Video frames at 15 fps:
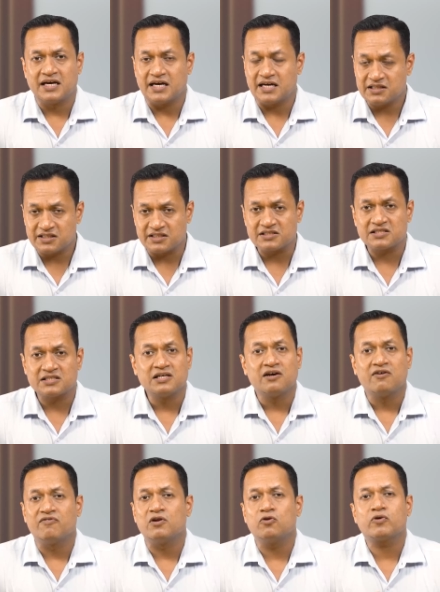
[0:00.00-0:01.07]
In this,
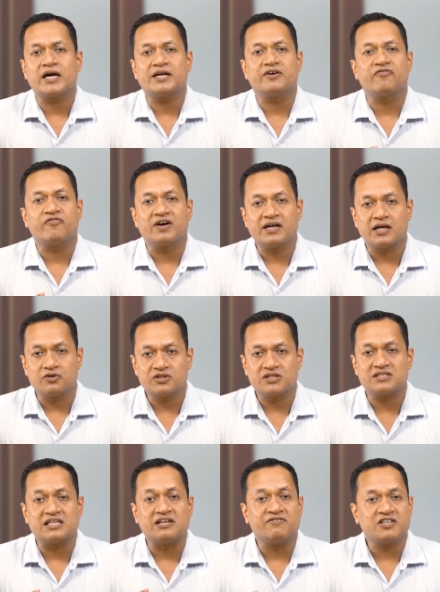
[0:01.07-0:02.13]
we look at the fund
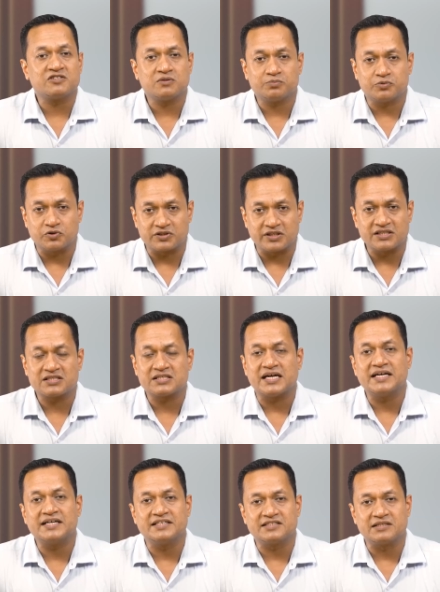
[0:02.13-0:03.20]
house's investment process
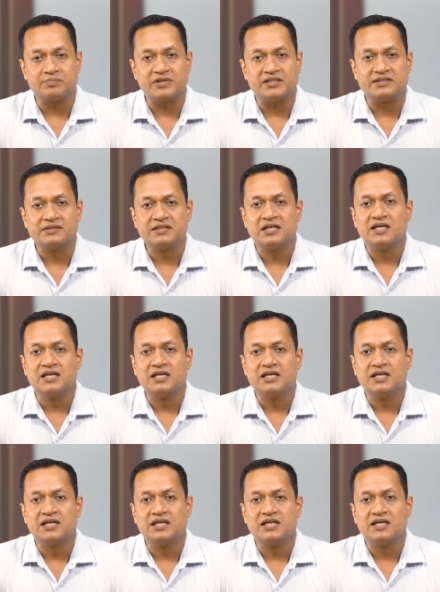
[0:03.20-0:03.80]
and discipline,